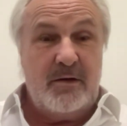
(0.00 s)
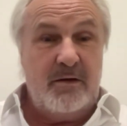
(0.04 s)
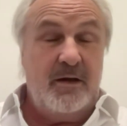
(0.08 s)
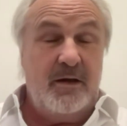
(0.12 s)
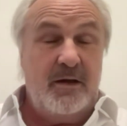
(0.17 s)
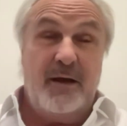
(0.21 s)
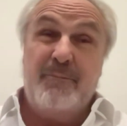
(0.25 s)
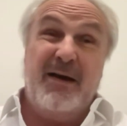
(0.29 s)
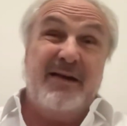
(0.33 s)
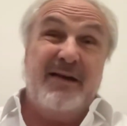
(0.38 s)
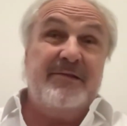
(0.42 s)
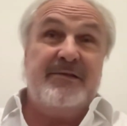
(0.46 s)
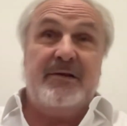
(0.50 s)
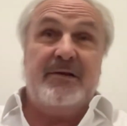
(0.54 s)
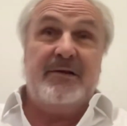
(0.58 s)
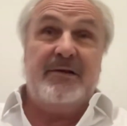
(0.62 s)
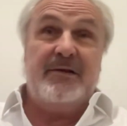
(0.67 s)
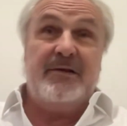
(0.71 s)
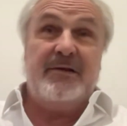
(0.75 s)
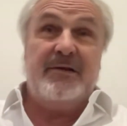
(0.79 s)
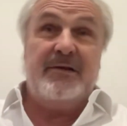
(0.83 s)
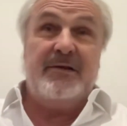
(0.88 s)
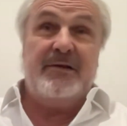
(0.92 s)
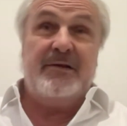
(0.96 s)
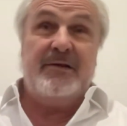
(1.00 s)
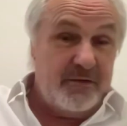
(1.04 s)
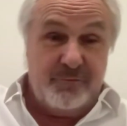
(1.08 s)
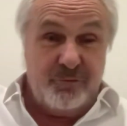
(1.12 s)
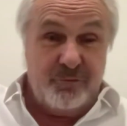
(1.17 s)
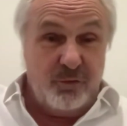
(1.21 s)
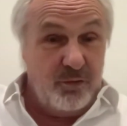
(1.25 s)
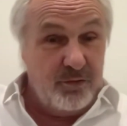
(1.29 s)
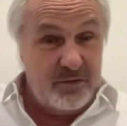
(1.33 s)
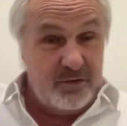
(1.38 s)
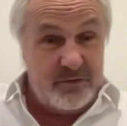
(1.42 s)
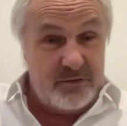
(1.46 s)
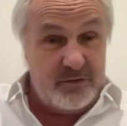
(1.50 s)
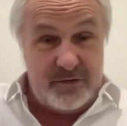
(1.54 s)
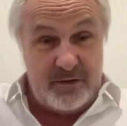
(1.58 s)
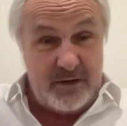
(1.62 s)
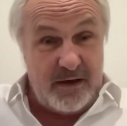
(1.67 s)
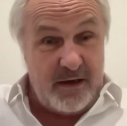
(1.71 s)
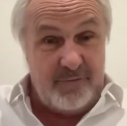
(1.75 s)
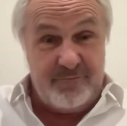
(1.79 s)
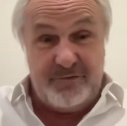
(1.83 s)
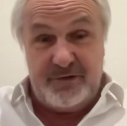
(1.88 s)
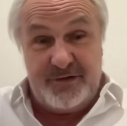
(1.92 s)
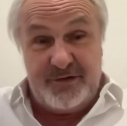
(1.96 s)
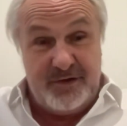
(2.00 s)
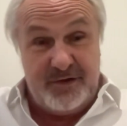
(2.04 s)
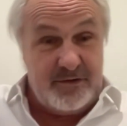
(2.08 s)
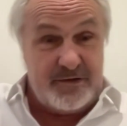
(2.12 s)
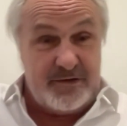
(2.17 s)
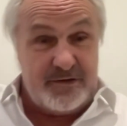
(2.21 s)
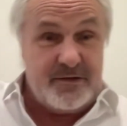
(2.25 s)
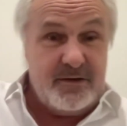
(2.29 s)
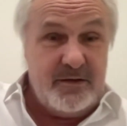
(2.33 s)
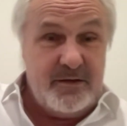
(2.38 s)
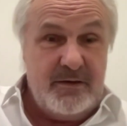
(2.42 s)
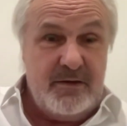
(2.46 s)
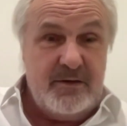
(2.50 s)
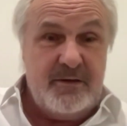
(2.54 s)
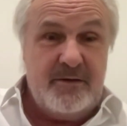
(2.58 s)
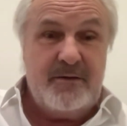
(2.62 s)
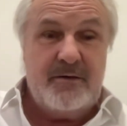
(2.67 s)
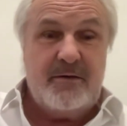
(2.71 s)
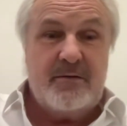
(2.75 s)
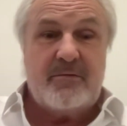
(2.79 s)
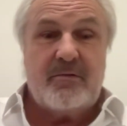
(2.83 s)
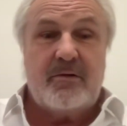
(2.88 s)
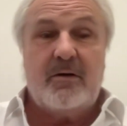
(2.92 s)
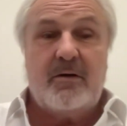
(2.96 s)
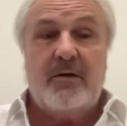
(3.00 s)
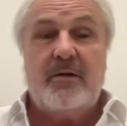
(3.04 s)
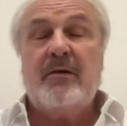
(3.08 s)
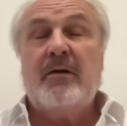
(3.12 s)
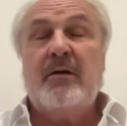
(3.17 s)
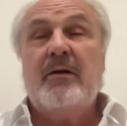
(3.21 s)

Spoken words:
He basically has been at the front ever since, right?